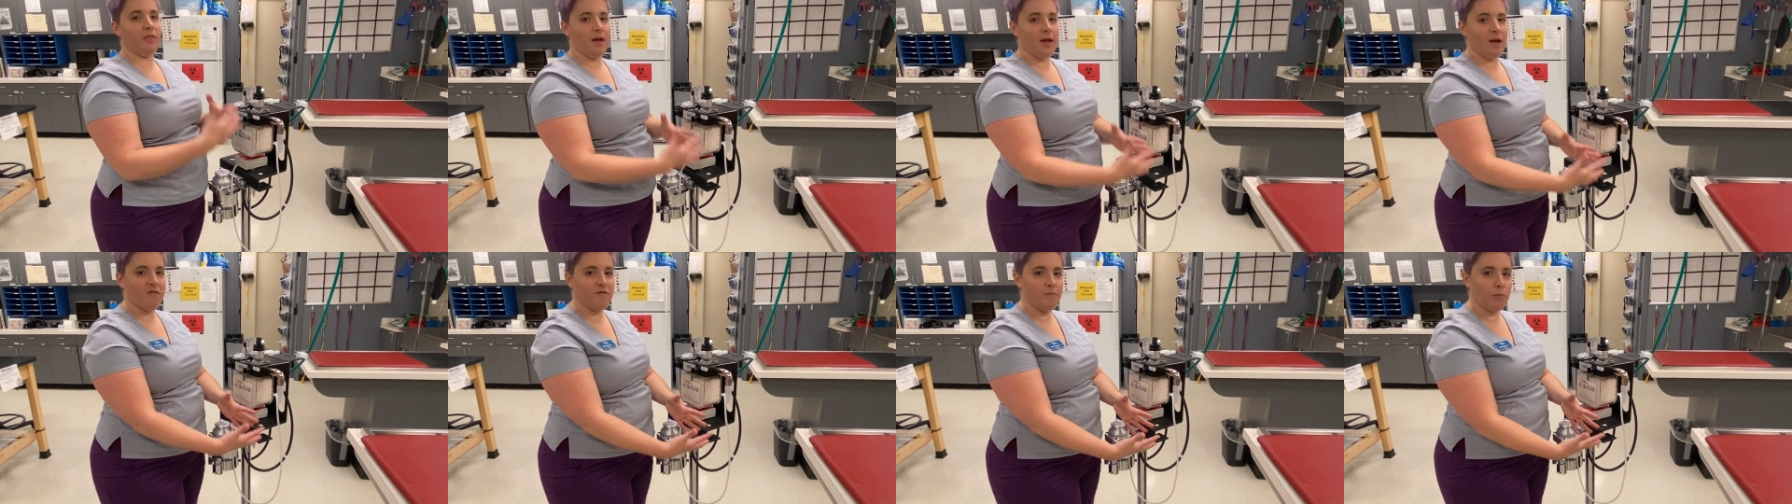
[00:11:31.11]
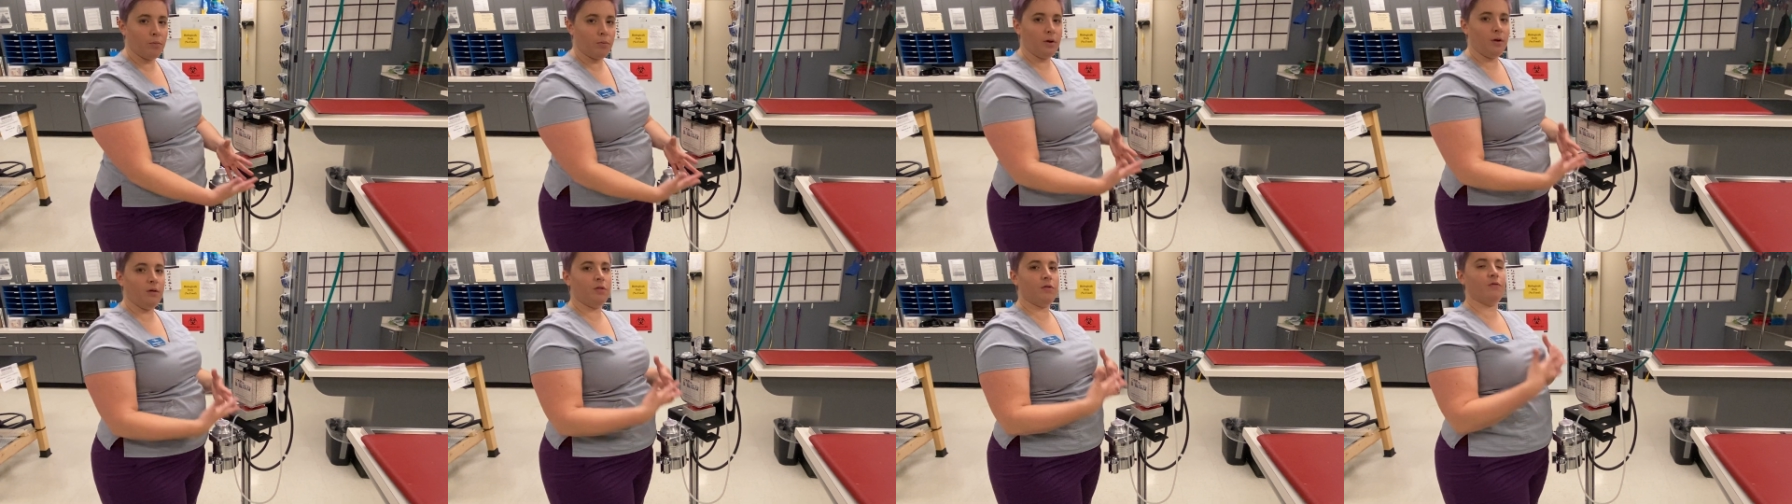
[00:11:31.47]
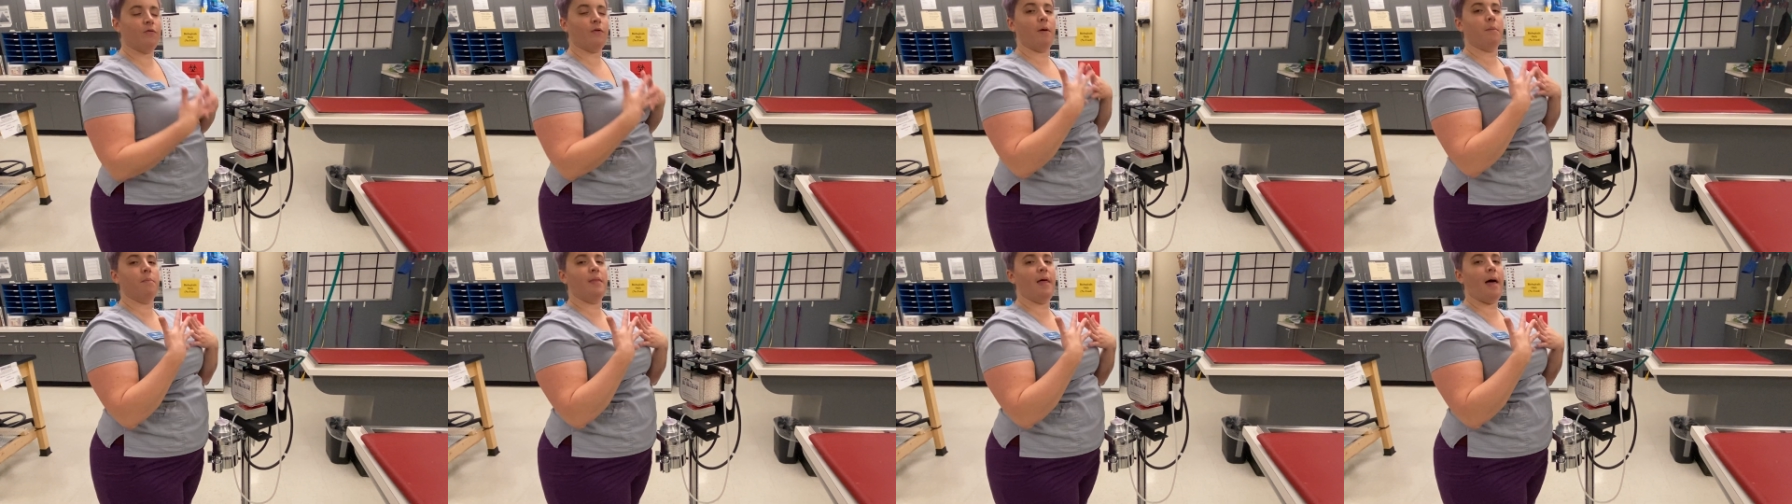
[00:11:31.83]
They have breathed
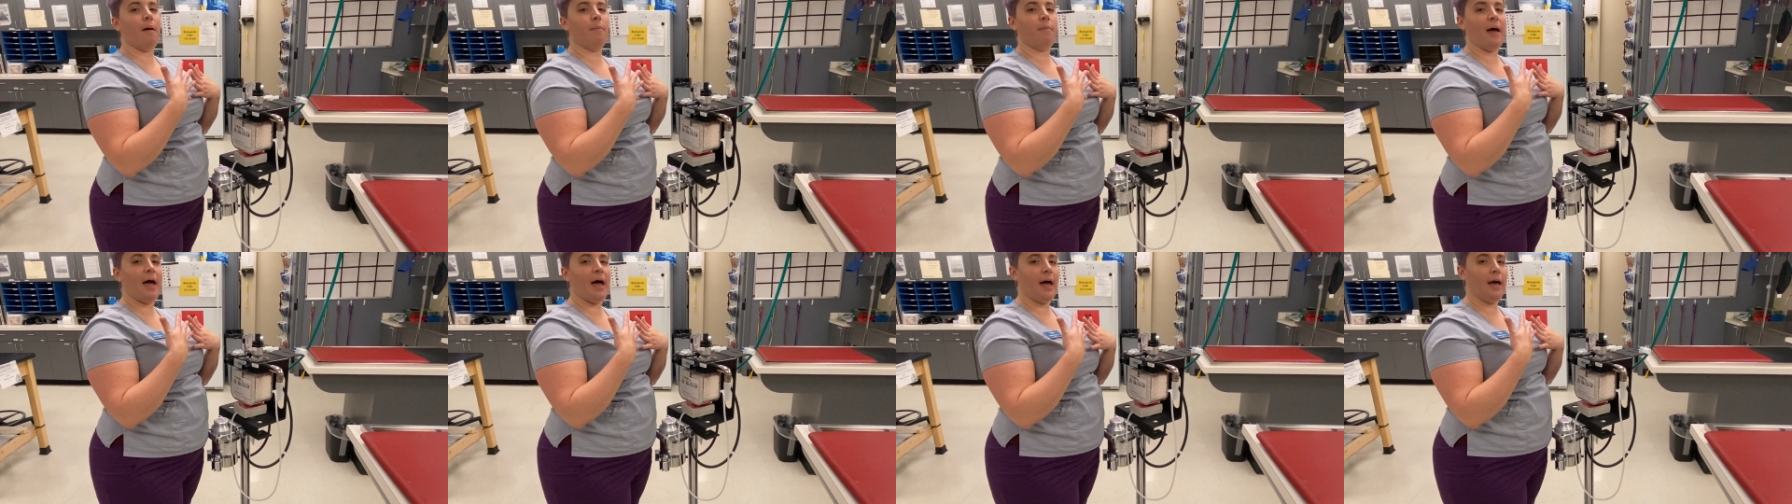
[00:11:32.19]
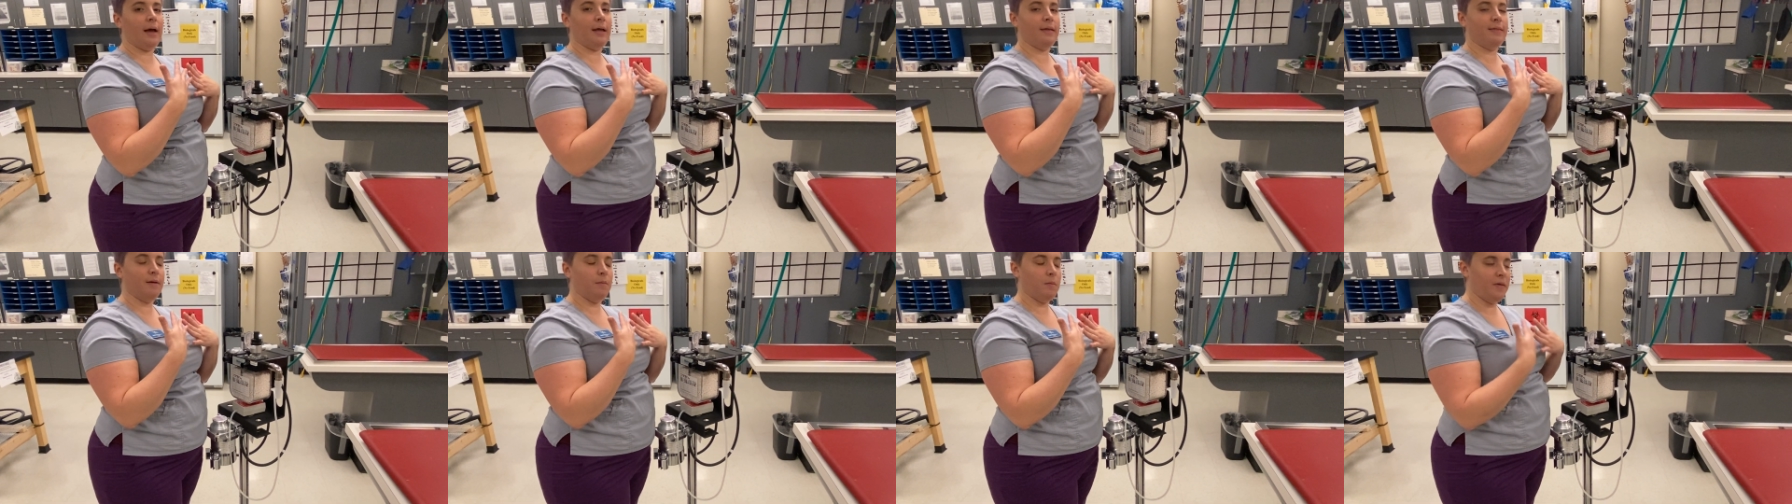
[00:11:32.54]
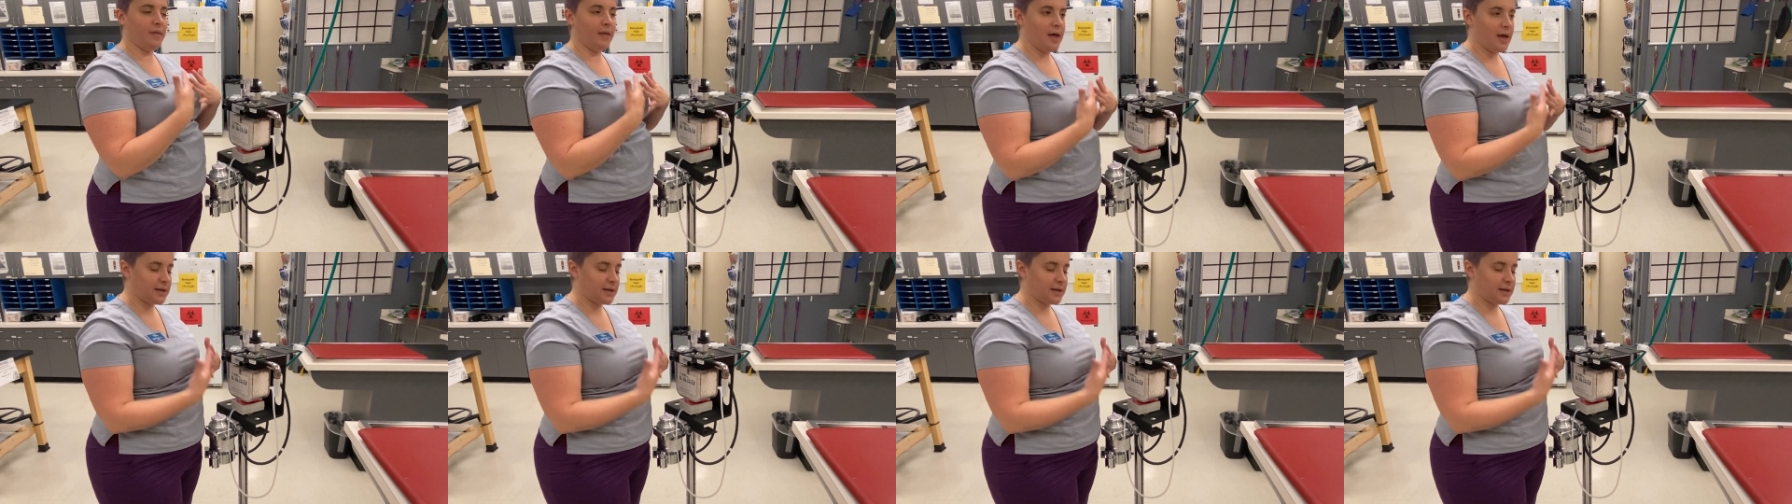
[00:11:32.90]
from that bag, and then when they